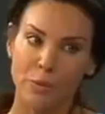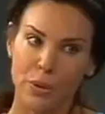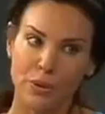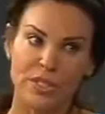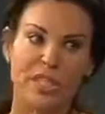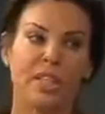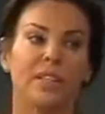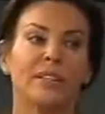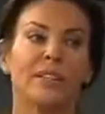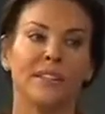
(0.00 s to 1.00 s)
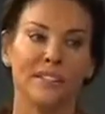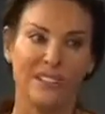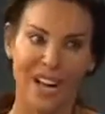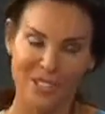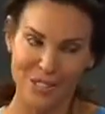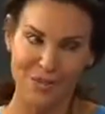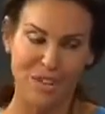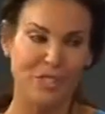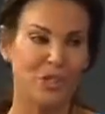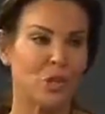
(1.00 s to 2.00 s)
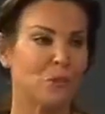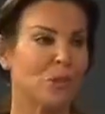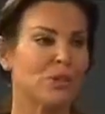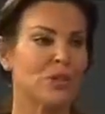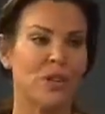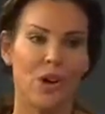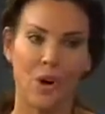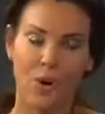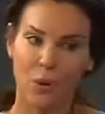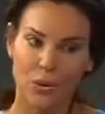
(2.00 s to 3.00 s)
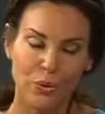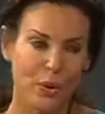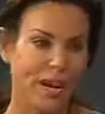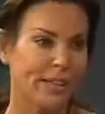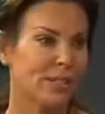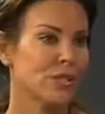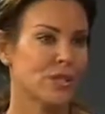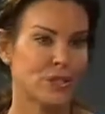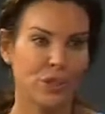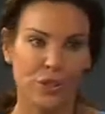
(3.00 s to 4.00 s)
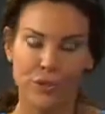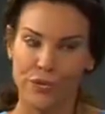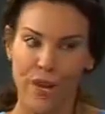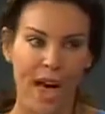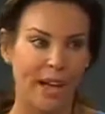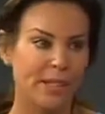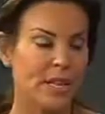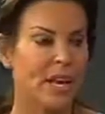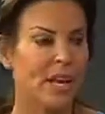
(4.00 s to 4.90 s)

protein, lots of vegetables, whole grains, good fats.